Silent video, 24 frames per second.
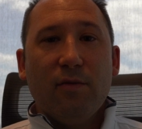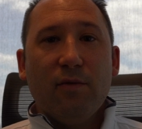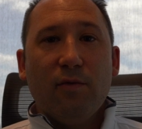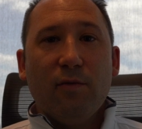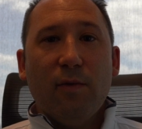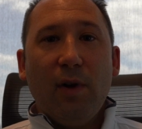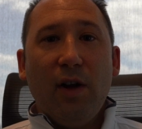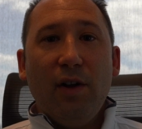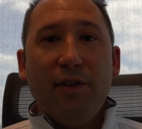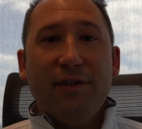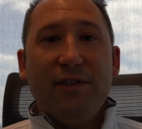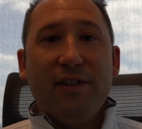
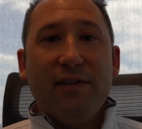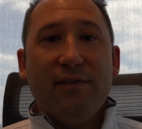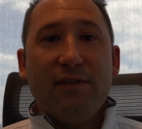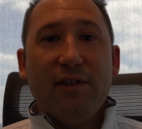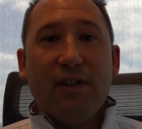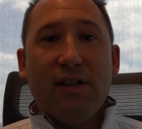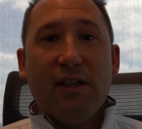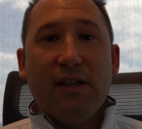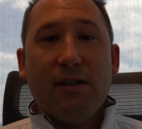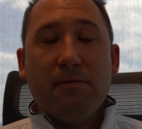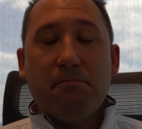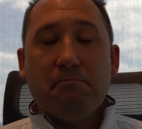
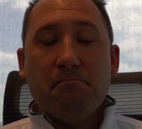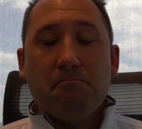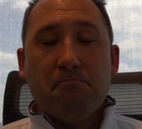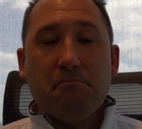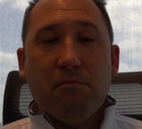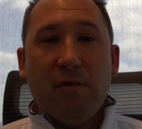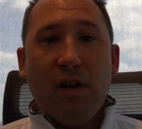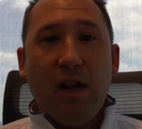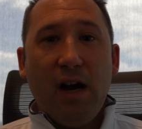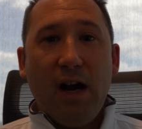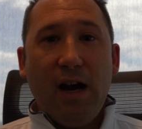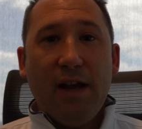relatively
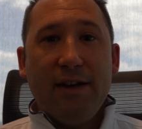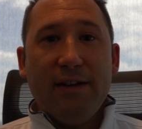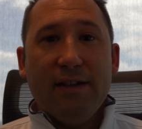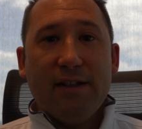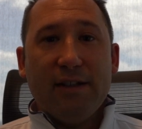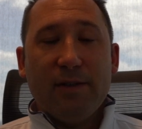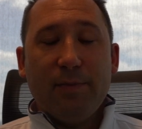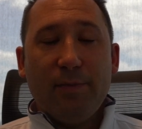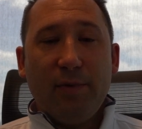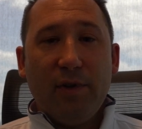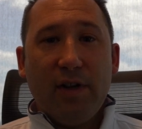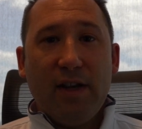
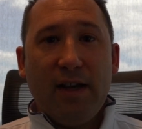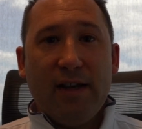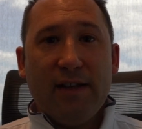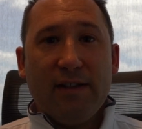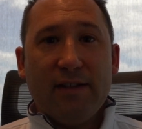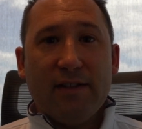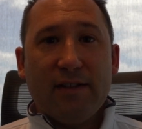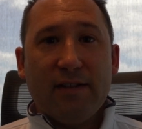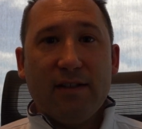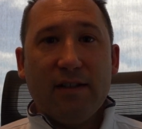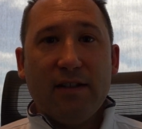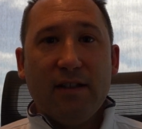
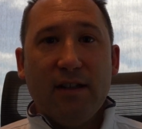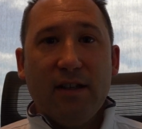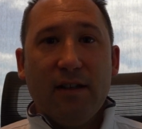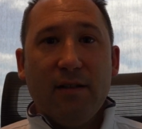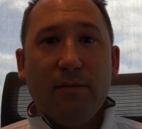non-displaced